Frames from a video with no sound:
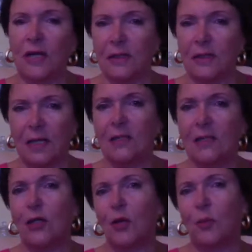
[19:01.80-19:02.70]
that's
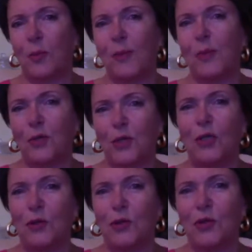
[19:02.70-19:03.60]
a lot of people to
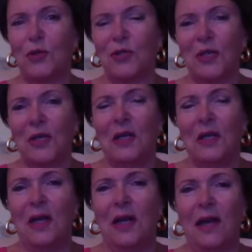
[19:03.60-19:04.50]
lose
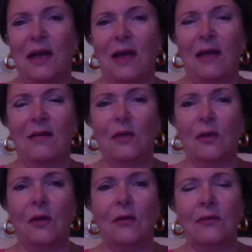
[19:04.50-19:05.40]

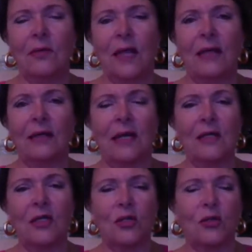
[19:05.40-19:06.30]

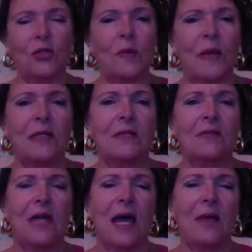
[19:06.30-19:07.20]
in a short space of
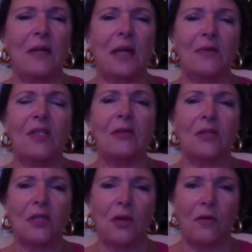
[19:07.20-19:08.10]
time, and I'm so
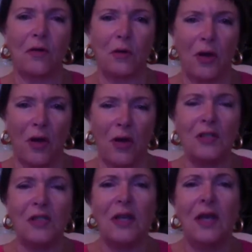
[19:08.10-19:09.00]
sorry for your
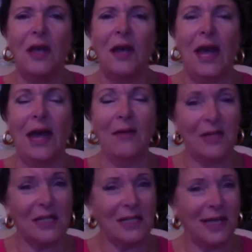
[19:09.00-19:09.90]
loss.
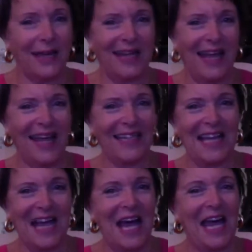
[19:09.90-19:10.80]
Having said that,
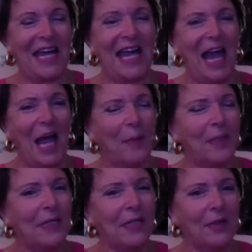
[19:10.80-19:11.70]
I
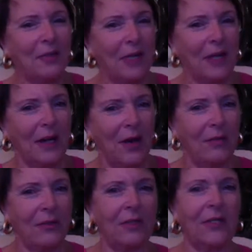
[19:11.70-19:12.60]
absolutely
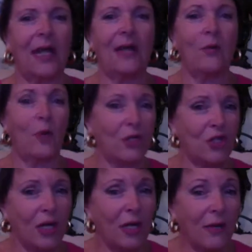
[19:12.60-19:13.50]
know that they are
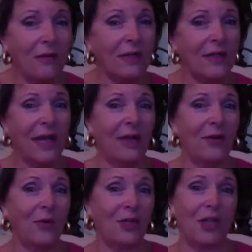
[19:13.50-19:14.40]
watching you, that they are
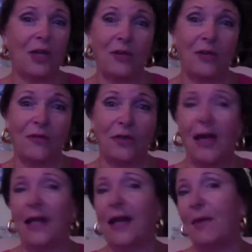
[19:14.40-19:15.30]
watching over you,
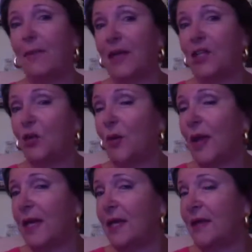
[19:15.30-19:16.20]
and I bet you
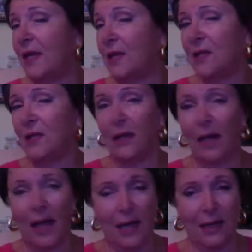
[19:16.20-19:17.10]
anything you
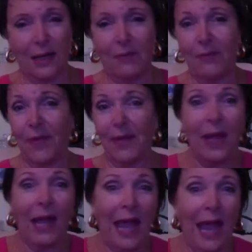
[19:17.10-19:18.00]
like, I bet
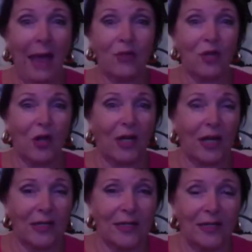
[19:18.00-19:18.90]
my house on
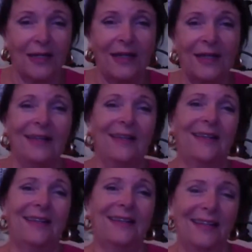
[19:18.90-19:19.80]
it,
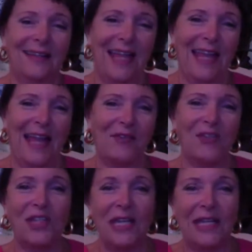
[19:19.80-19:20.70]
they
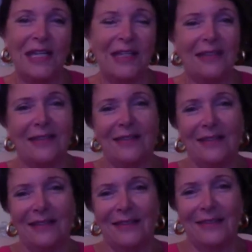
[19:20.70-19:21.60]
have seen
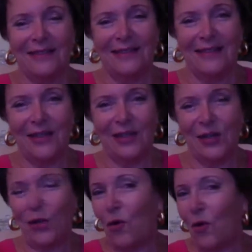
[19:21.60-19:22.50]

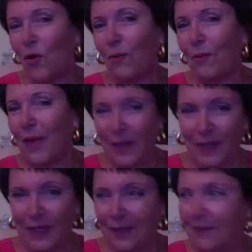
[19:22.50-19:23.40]
your
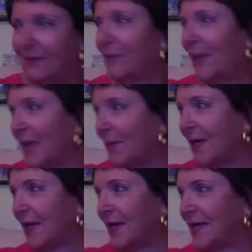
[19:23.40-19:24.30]
baby, the
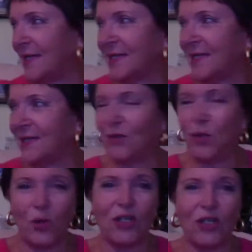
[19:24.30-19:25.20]
baby's
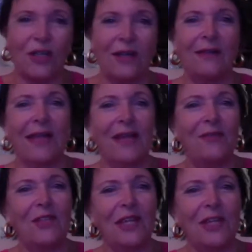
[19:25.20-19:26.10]
daughter,
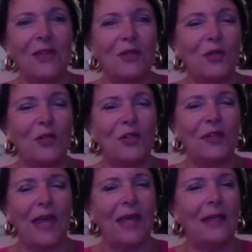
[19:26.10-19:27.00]
they've seen your
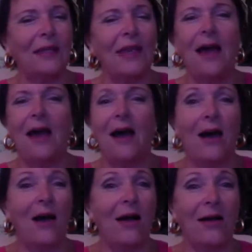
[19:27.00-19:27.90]
daughter, they
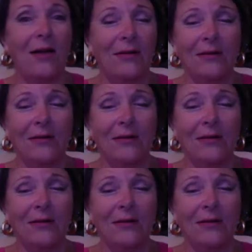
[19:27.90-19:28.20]
are